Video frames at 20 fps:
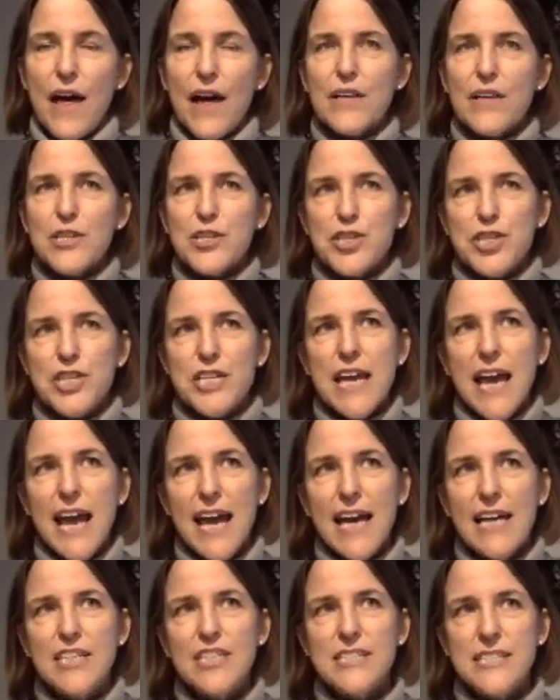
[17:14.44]
She
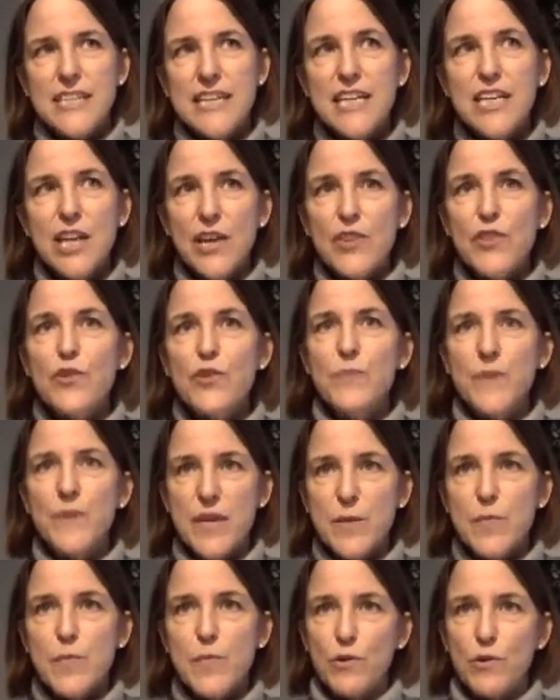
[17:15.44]
had seen other
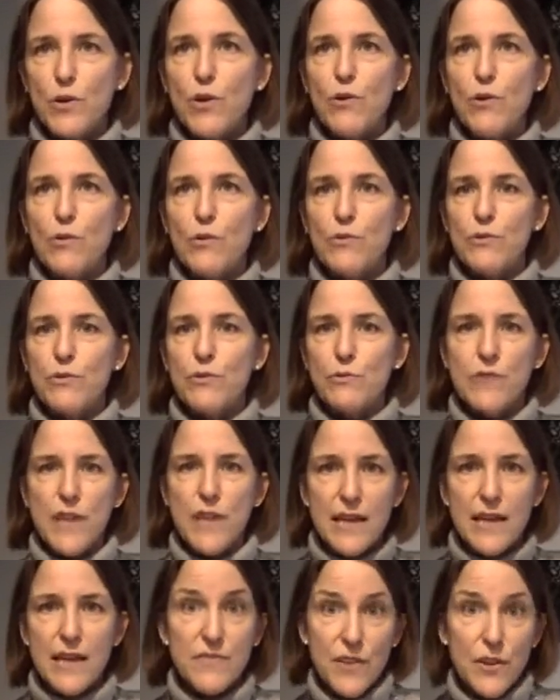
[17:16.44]
people go through the
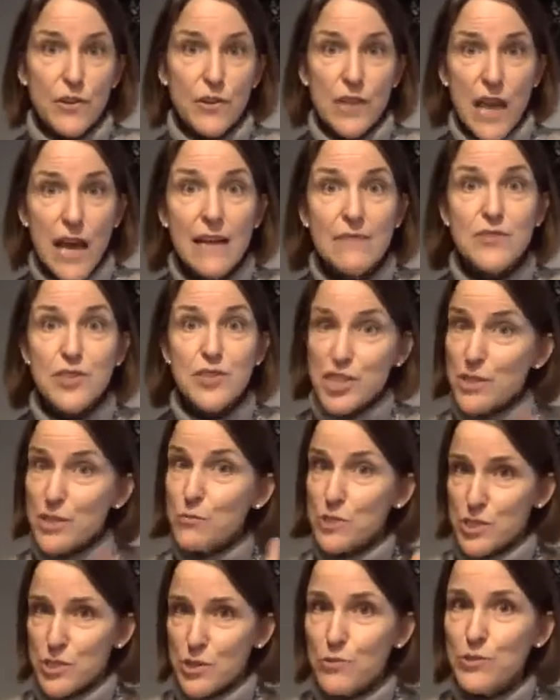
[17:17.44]
end of their lives. She
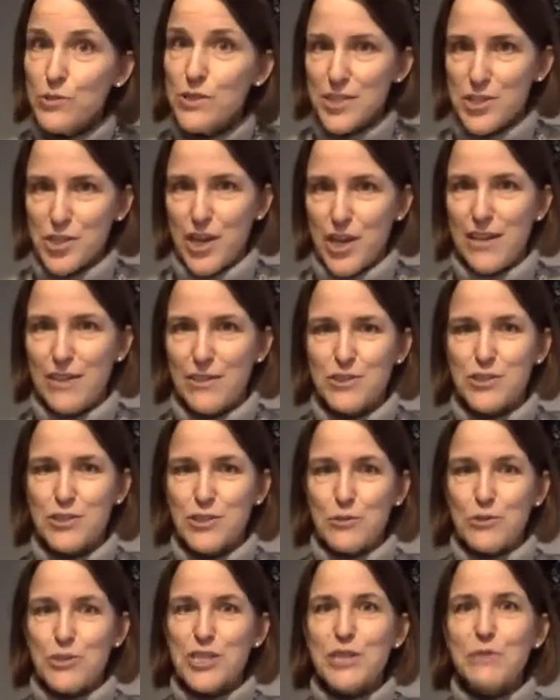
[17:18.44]
was an only child,
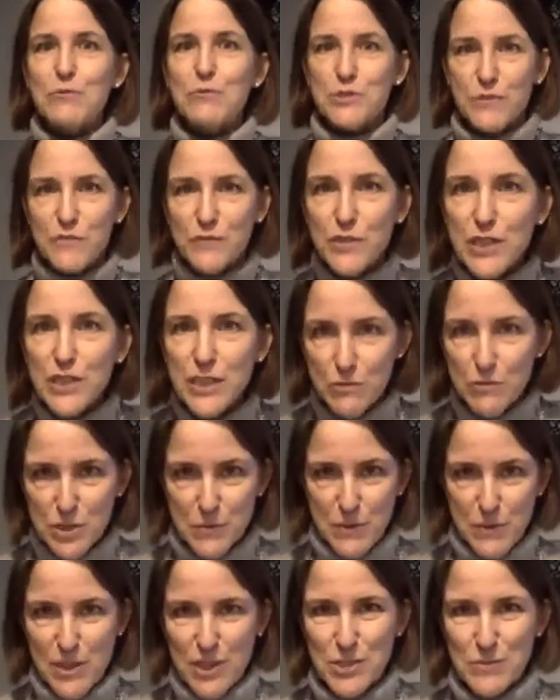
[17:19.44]
so she was fully
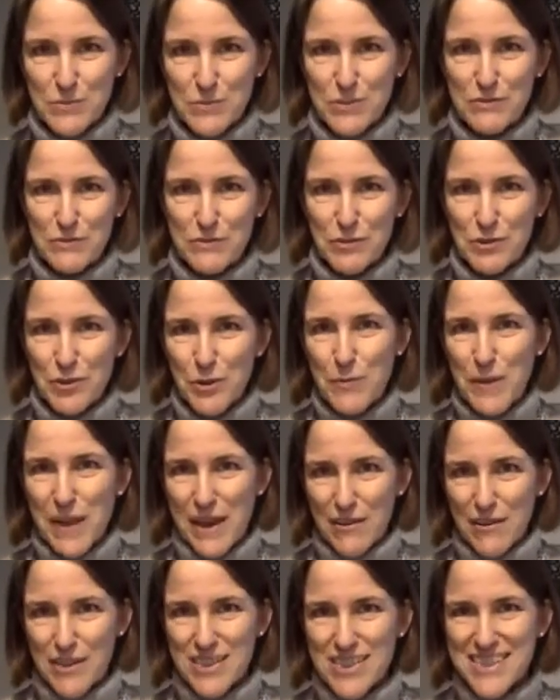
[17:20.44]
responsible for her
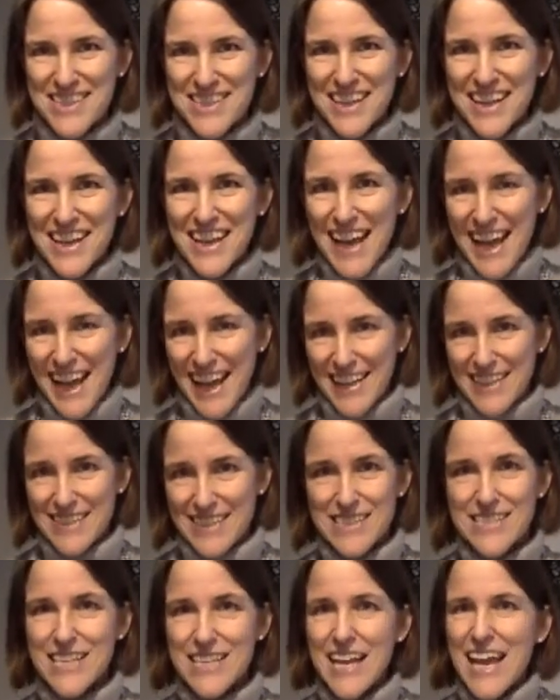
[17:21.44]
parents'
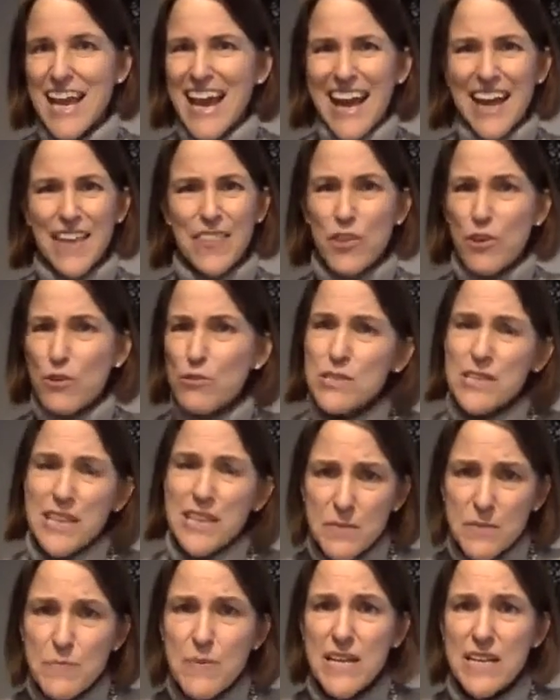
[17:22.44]
ends, and those
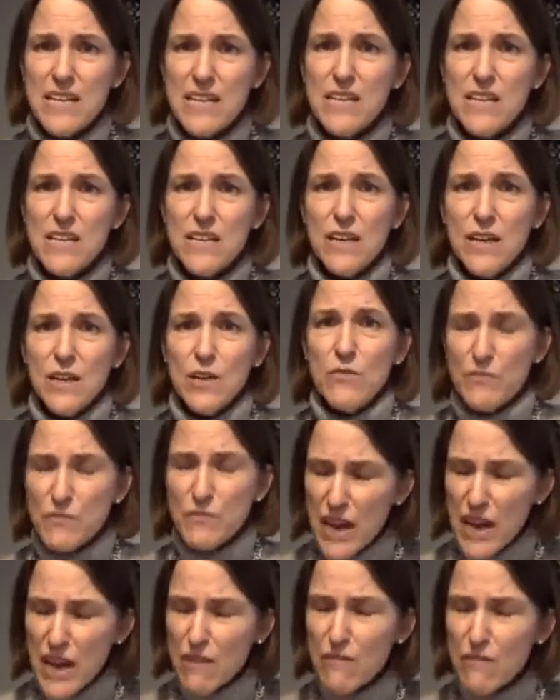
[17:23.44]
had been
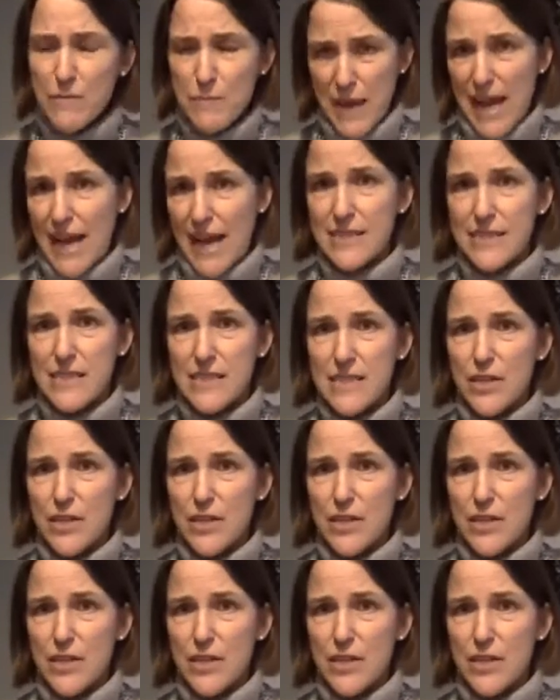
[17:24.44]
very bad.